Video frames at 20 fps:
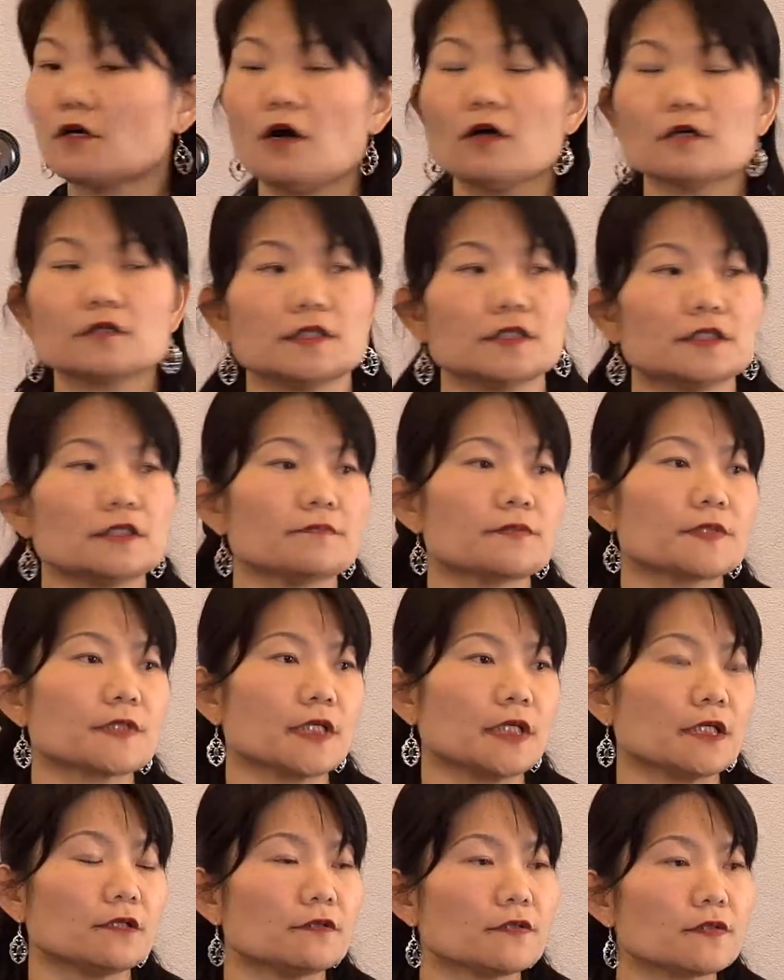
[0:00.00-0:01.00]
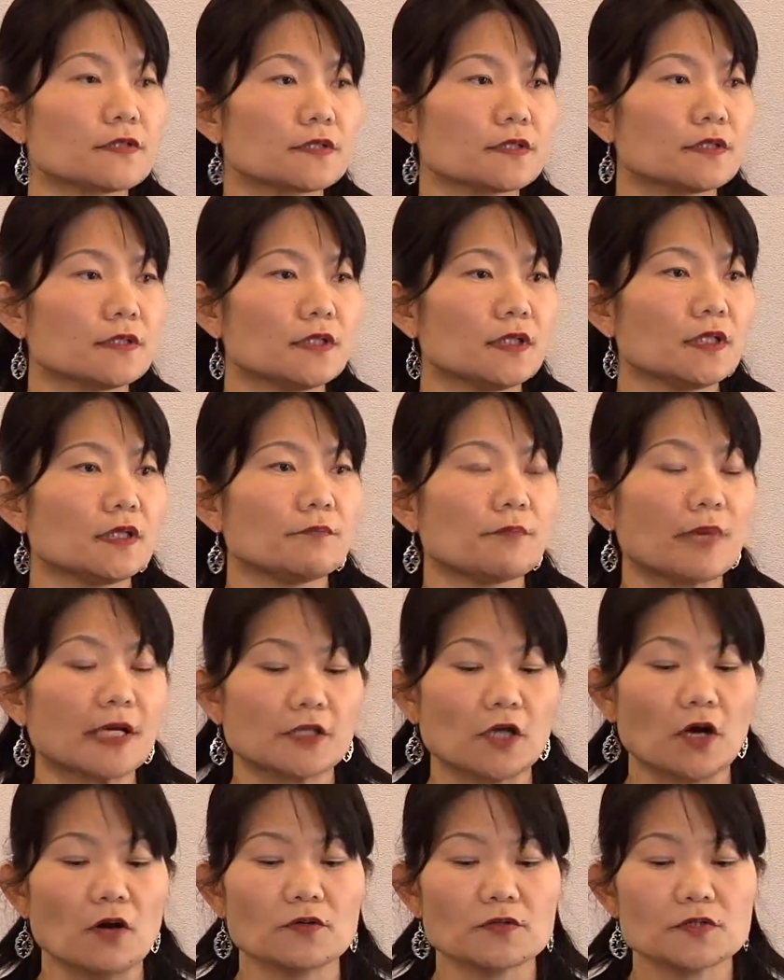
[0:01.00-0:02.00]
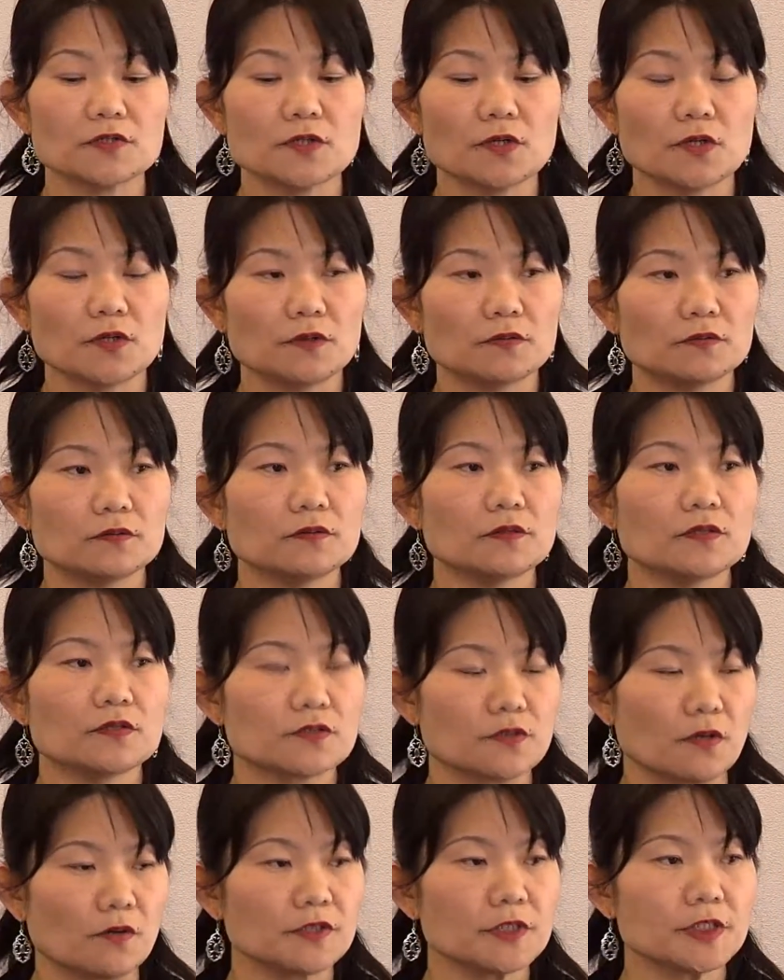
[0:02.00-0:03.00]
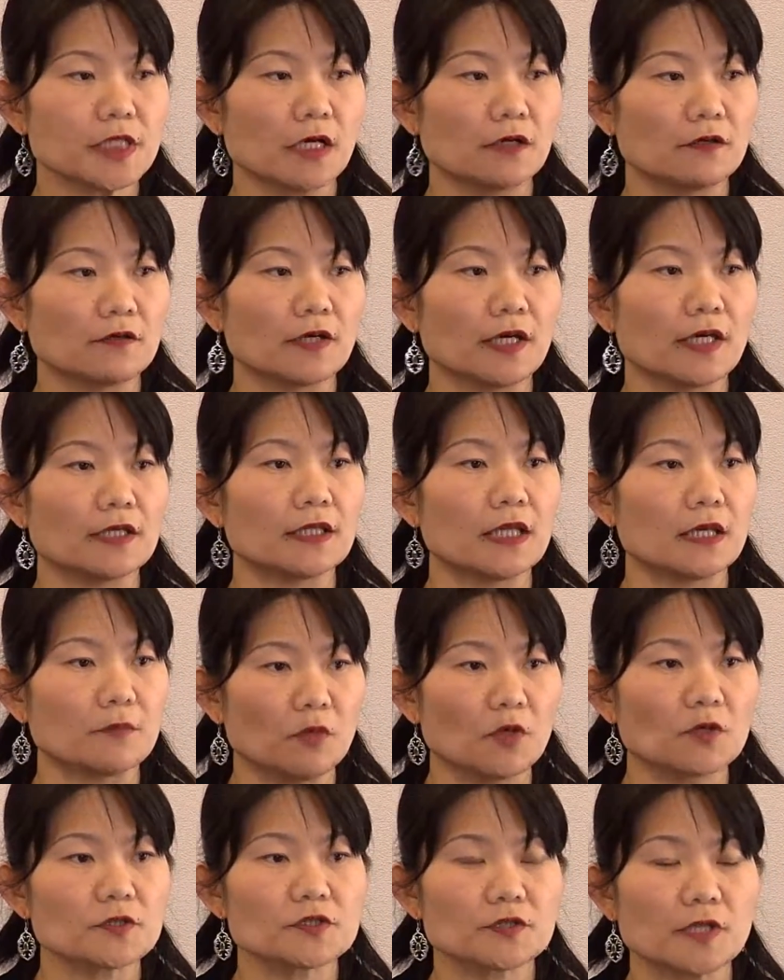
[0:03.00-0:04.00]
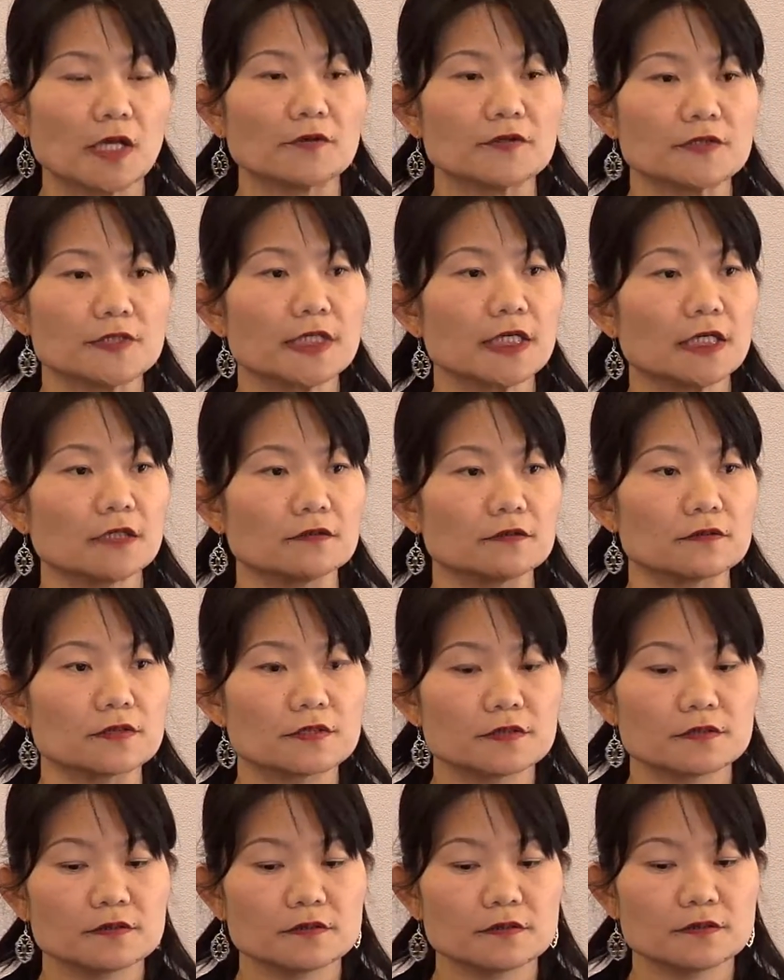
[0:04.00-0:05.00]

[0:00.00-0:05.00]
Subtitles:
cognitive skills, but also social and emotional skills.